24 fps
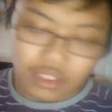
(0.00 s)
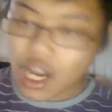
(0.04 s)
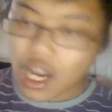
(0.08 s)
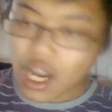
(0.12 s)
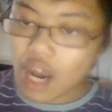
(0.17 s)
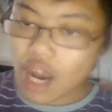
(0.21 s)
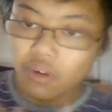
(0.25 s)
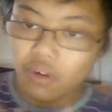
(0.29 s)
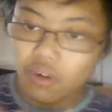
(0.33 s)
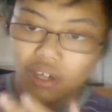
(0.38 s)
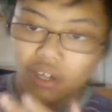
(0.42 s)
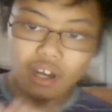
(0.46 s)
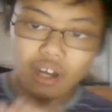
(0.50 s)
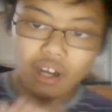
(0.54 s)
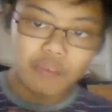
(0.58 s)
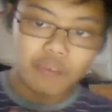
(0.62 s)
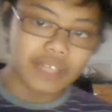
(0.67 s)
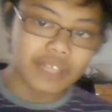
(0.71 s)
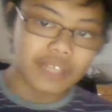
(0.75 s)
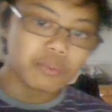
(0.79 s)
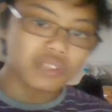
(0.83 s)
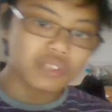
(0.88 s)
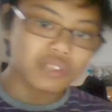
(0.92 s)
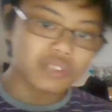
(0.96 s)
I will not
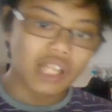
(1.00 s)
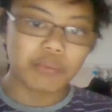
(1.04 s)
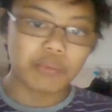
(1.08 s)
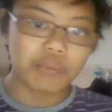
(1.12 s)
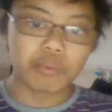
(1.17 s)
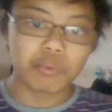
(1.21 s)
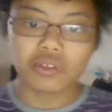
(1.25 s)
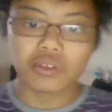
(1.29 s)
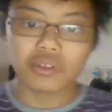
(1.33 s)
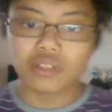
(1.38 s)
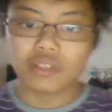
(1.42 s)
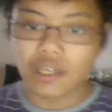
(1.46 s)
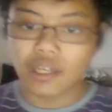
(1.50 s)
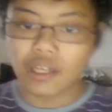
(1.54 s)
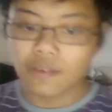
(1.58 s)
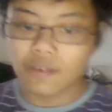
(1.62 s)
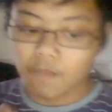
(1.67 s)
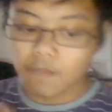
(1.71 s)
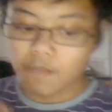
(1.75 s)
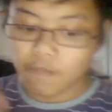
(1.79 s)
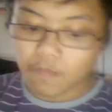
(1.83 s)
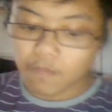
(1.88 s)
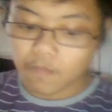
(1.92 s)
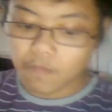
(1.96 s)
be able to help you today.
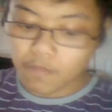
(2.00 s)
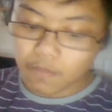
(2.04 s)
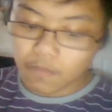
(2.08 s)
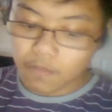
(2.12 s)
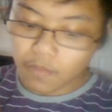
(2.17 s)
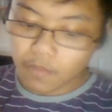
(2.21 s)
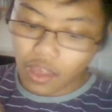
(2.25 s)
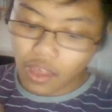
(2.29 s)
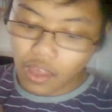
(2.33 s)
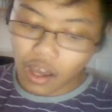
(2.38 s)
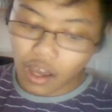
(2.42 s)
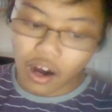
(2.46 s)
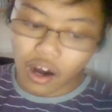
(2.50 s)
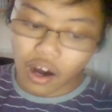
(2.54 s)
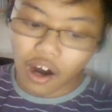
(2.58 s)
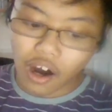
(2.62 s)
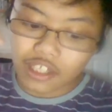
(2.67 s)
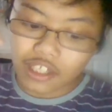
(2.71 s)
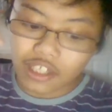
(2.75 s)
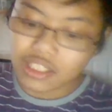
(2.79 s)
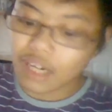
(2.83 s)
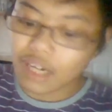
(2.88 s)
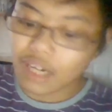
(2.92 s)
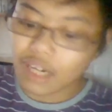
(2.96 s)

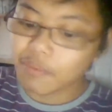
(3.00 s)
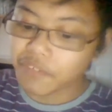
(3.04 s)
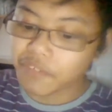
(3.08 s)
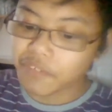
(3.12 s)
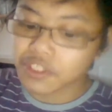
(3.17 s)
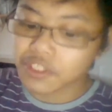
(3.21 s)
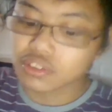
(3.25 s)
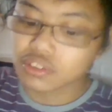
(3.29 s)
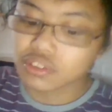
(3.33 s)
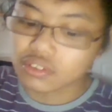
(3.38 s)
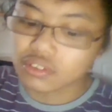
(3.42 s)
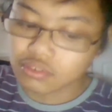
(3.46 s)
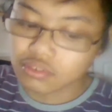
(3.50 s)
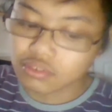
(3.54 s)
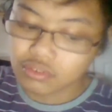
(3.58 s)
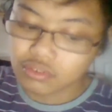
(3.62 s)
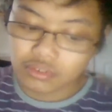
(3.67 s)
Ask a professional.